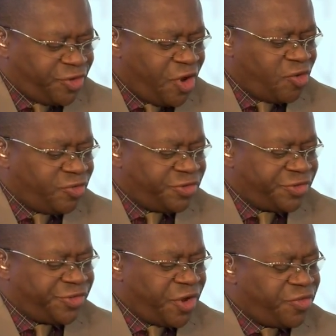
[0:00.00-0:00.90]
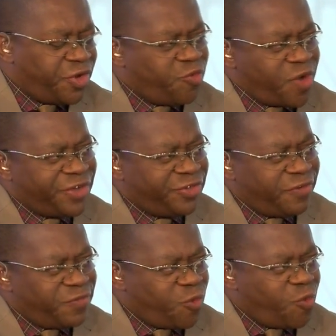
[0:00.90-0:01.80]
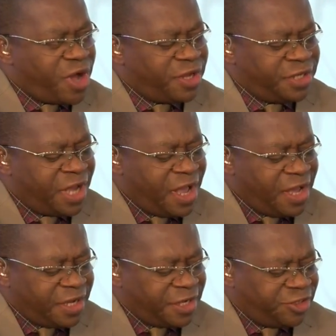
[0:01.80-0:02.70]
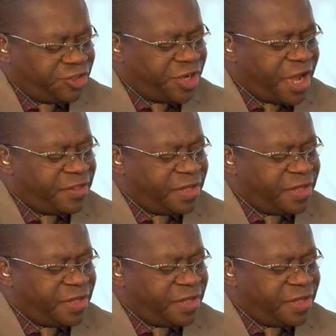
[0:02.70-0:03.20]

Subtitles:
told so the rest of the world can share